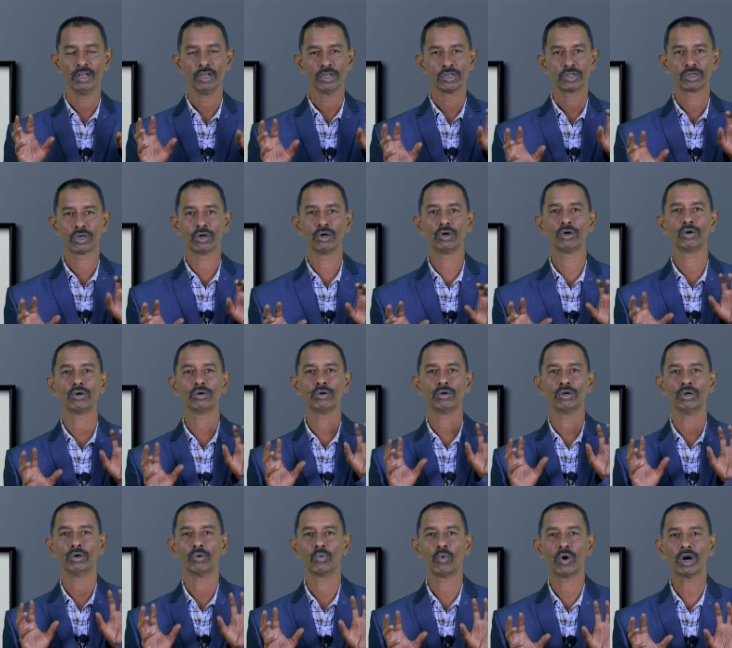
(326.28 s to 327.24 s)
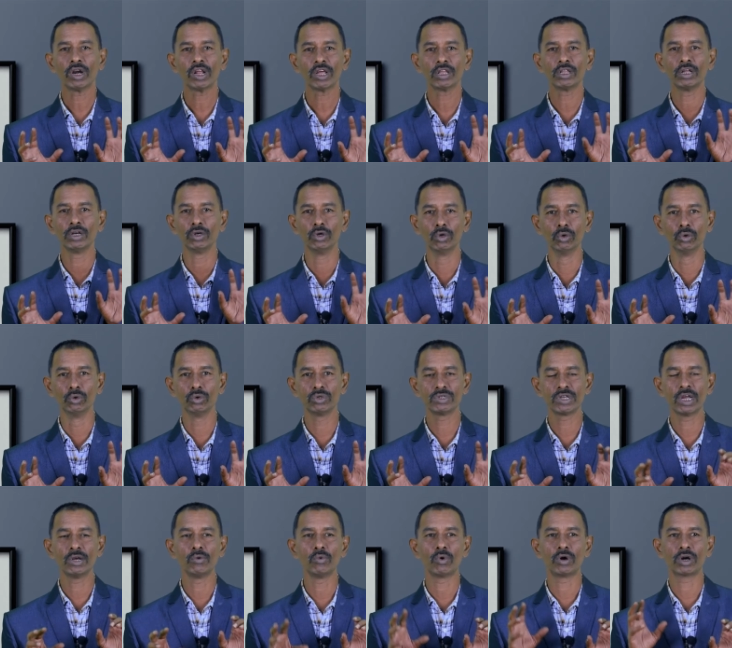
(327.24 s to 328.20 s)
So, what are the do's
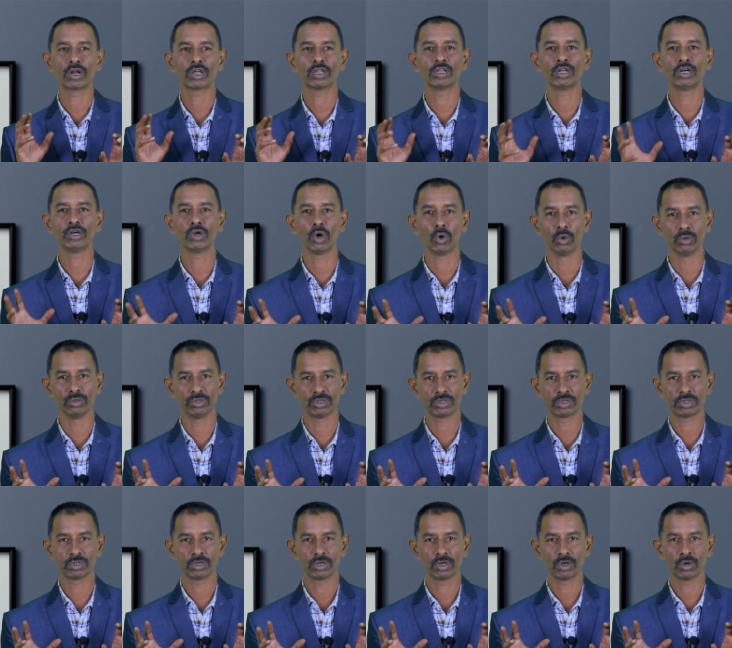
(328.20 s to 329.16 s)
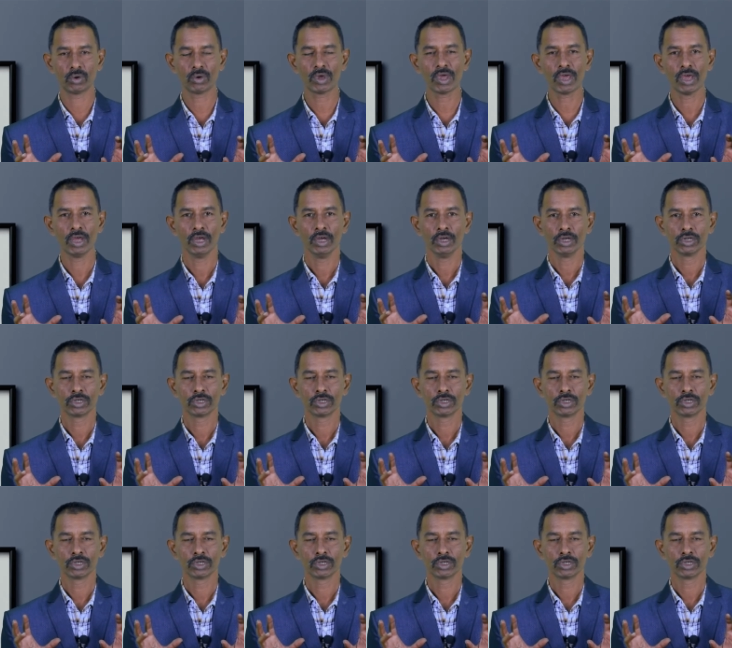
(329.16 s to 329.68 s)
and what are the don'ts? Okay.